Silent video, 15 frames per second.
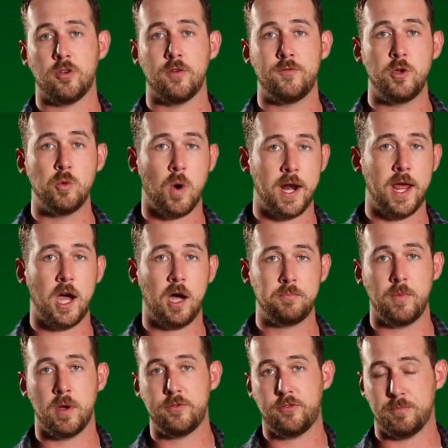So if you wanna
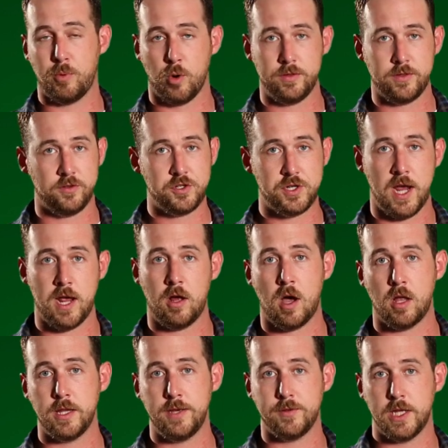help support this
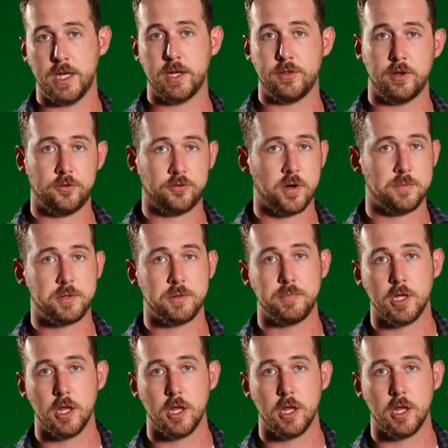channel, I'll leave a link in the description